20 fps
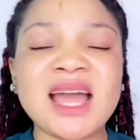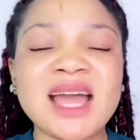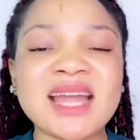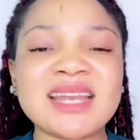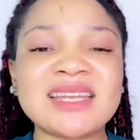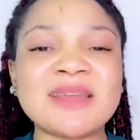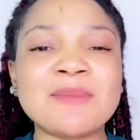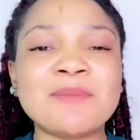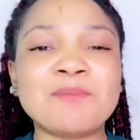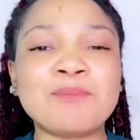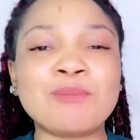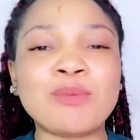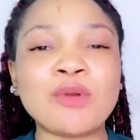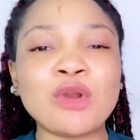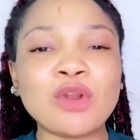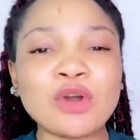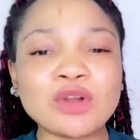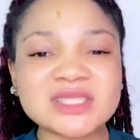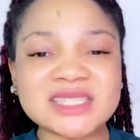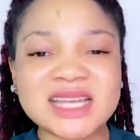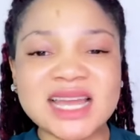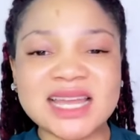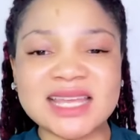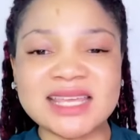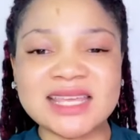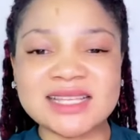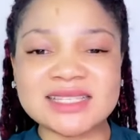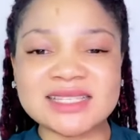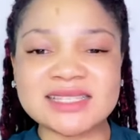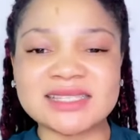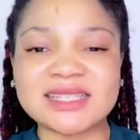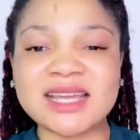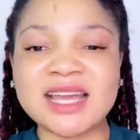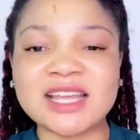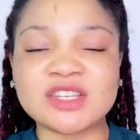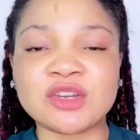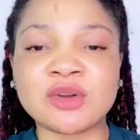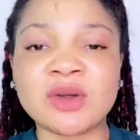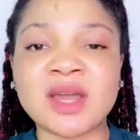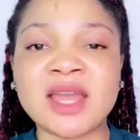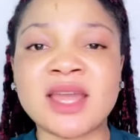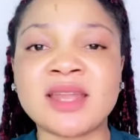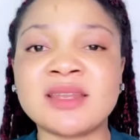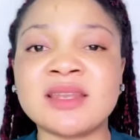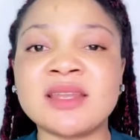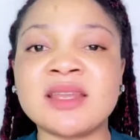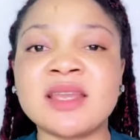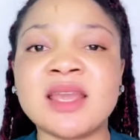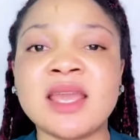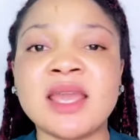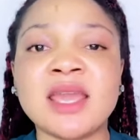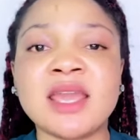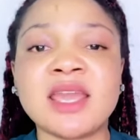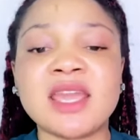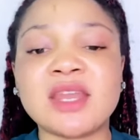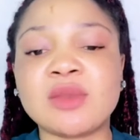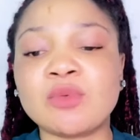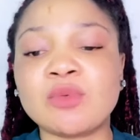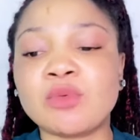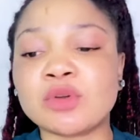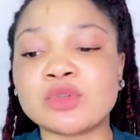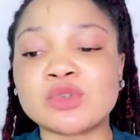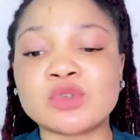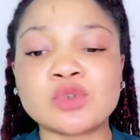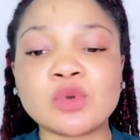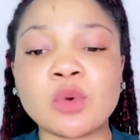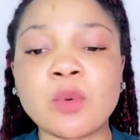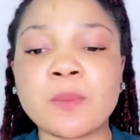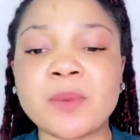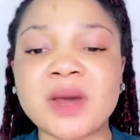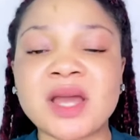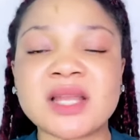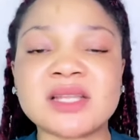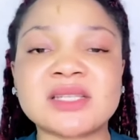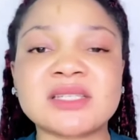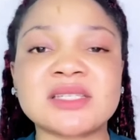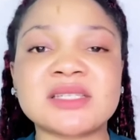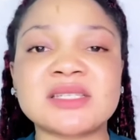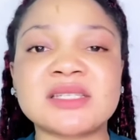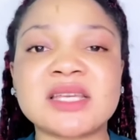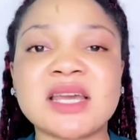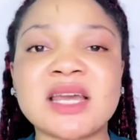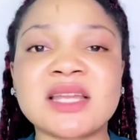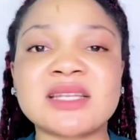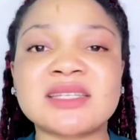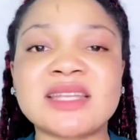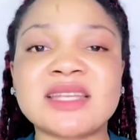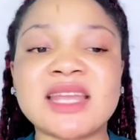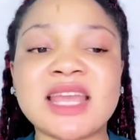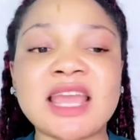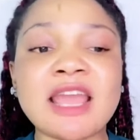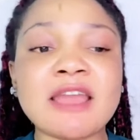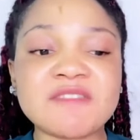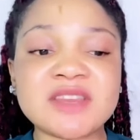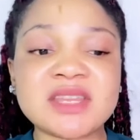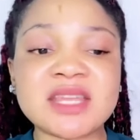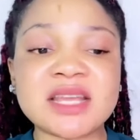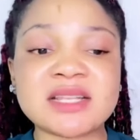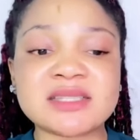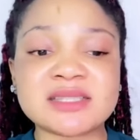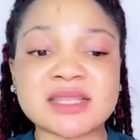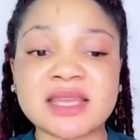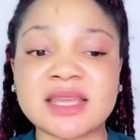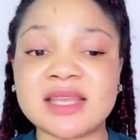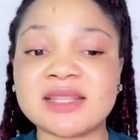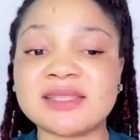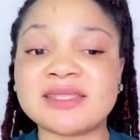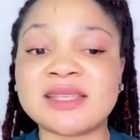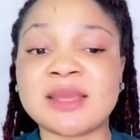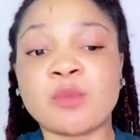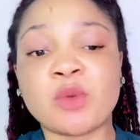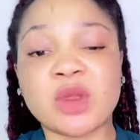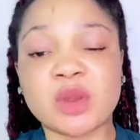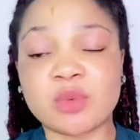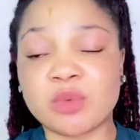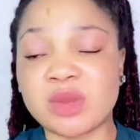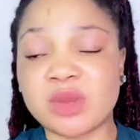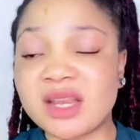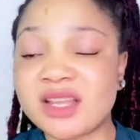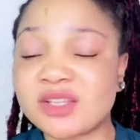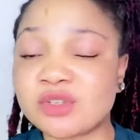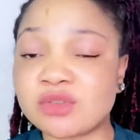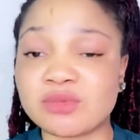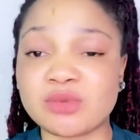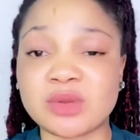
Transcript: and they plot against Daniel, and it was so bad that the evidence against him were really